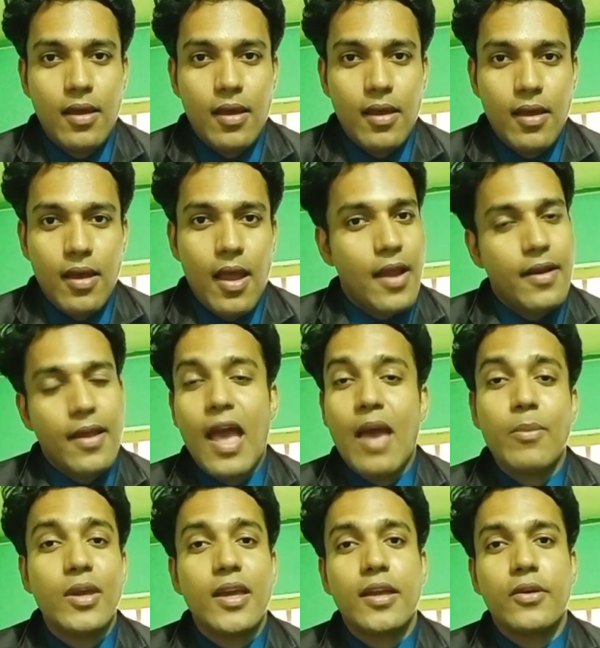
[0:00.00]
and
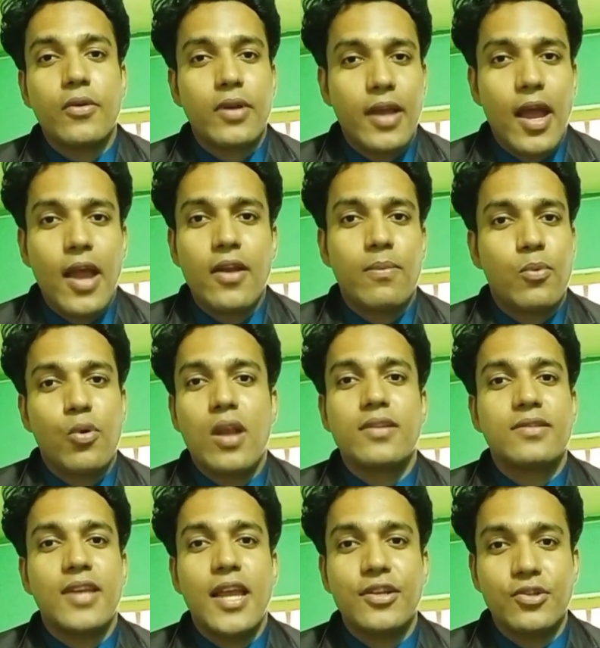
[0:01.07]
having a good kind of
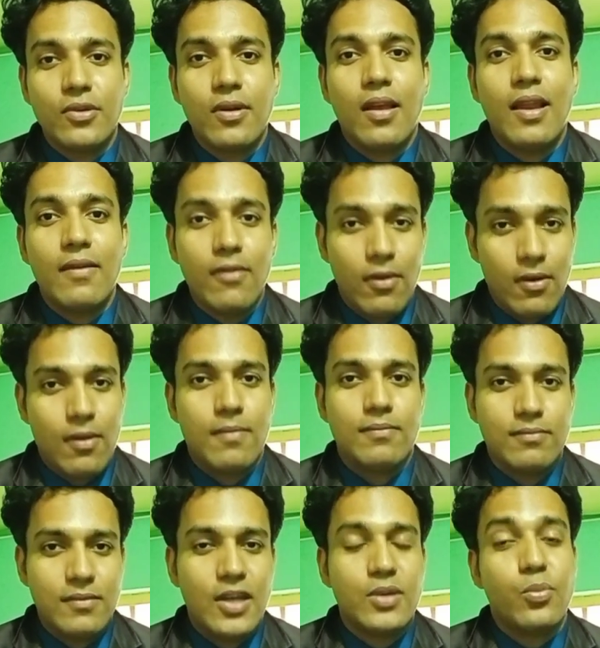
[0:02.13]
pronunciation level.
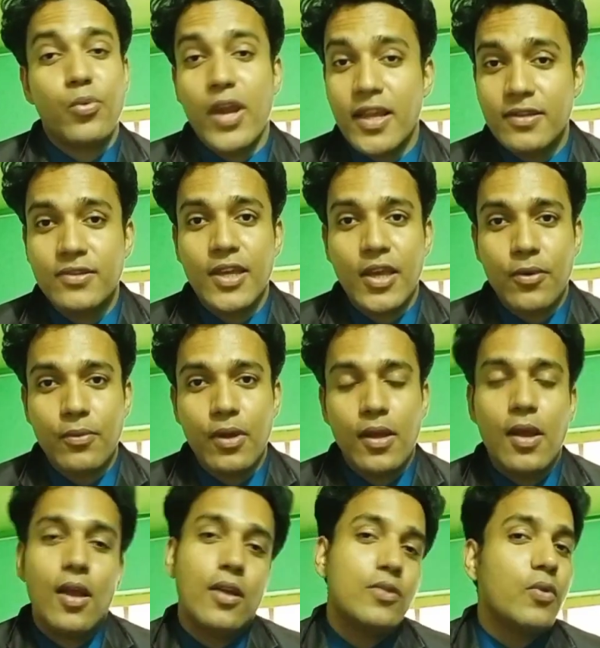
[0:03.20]
It brings you
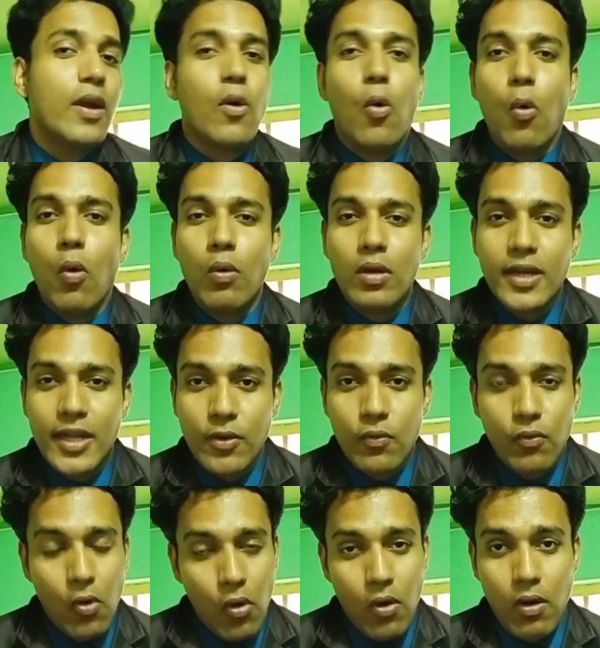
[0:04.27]
to a whole new
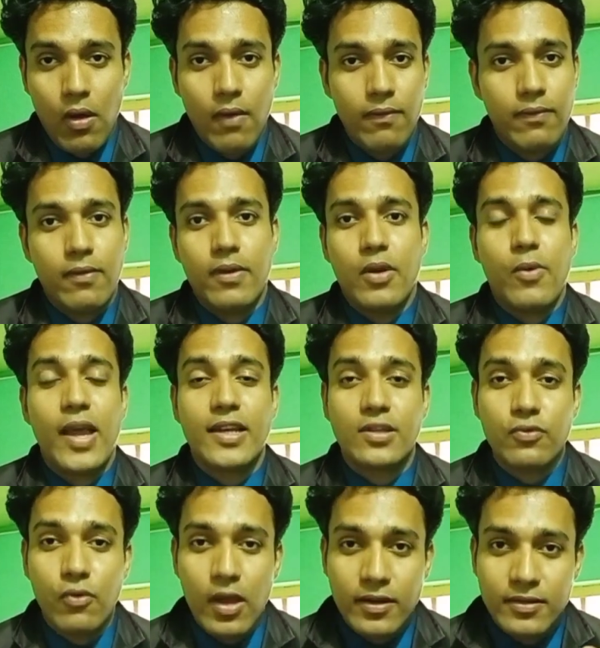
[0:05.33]
world of
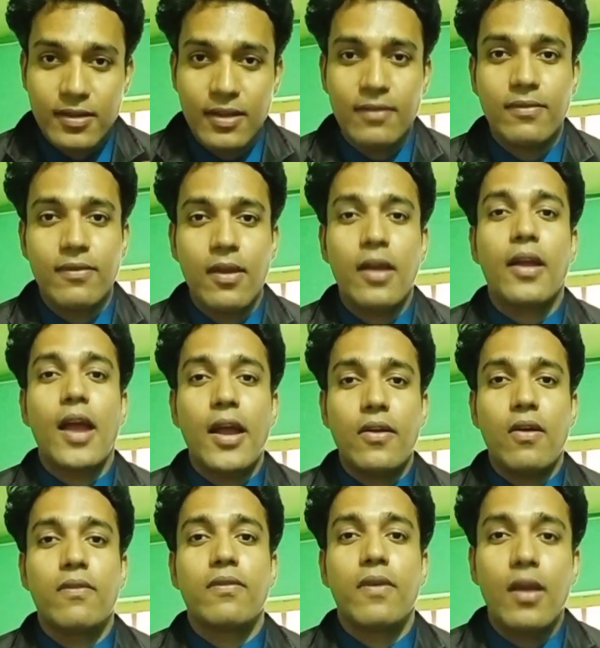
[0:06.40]
attractive kind of
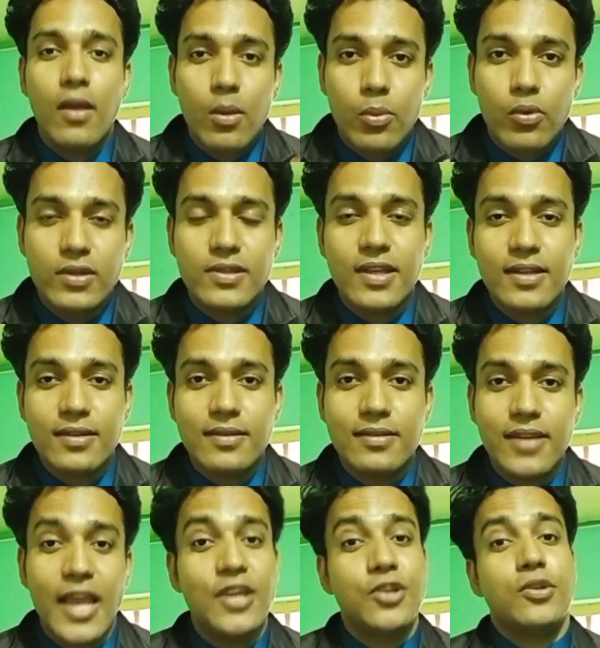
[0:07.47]

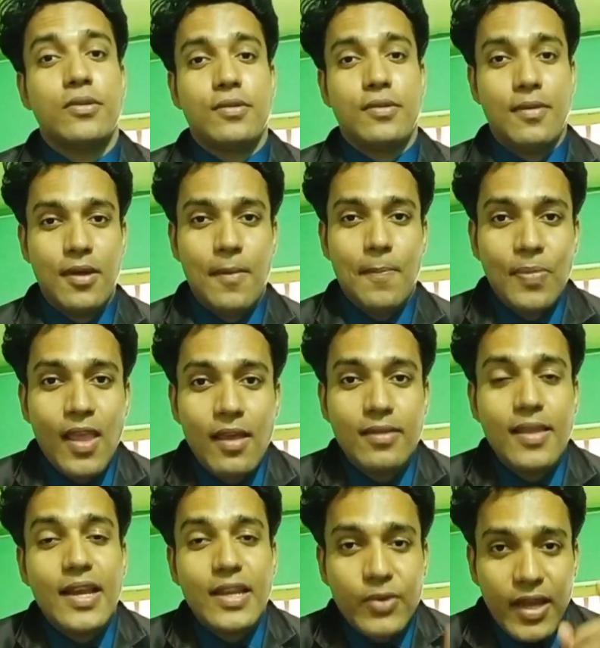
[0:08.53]
presentation
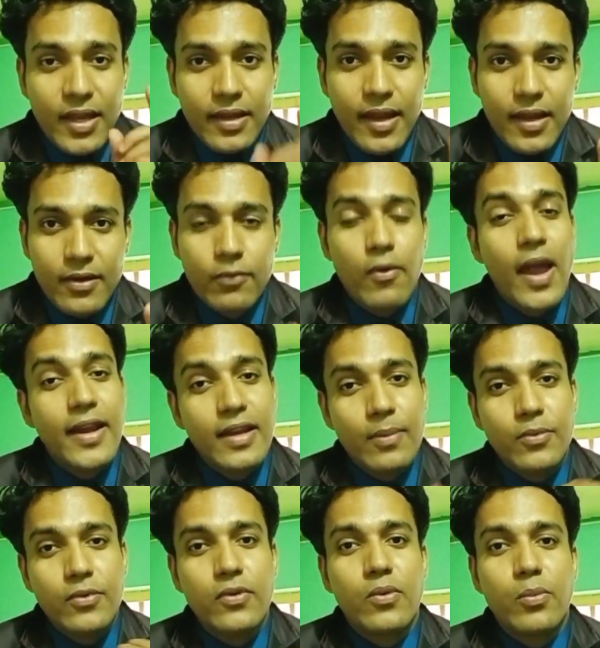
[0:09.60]
that you can get right
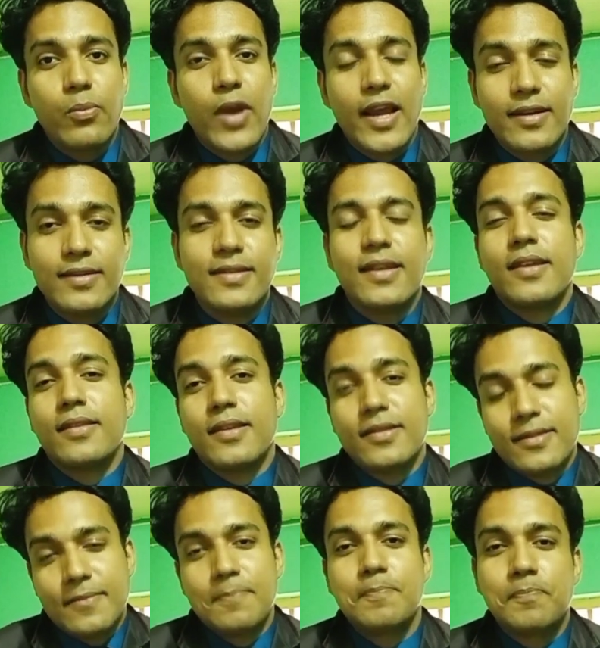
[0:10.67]
after practicing this.
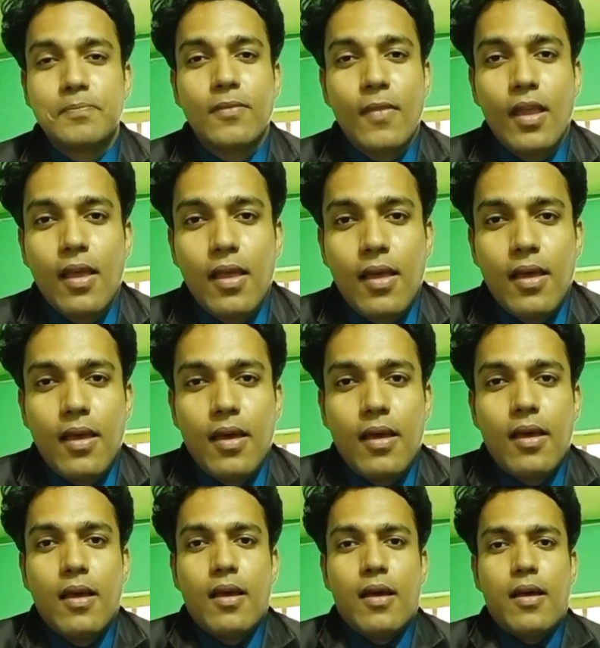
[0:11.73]

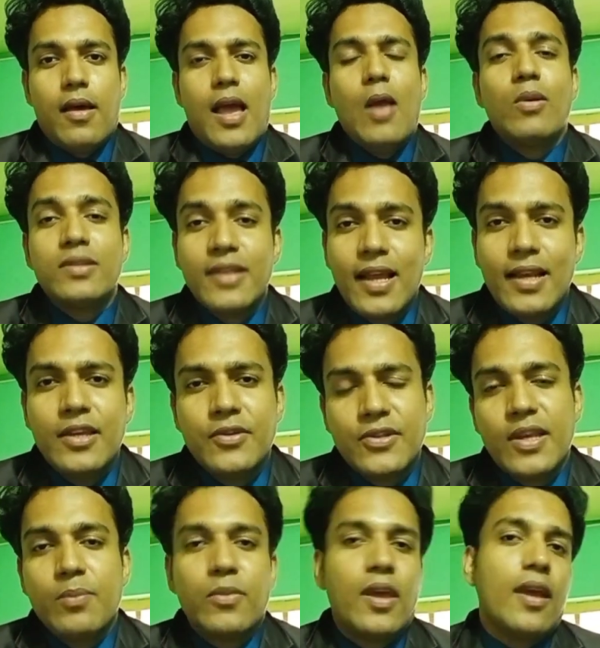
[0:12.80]
I'll tell you
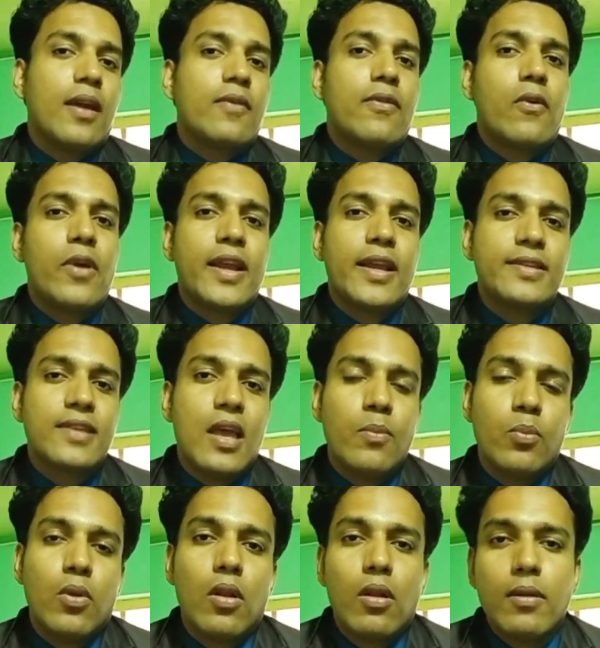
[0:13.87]
something. For an
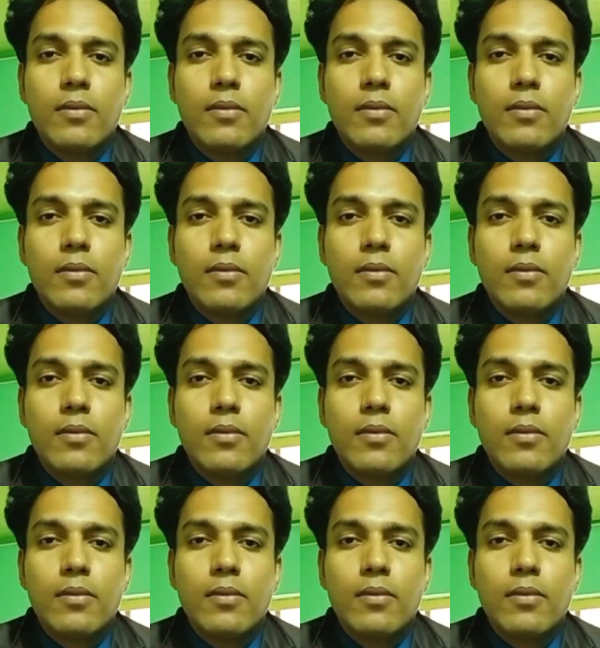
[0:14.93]
example,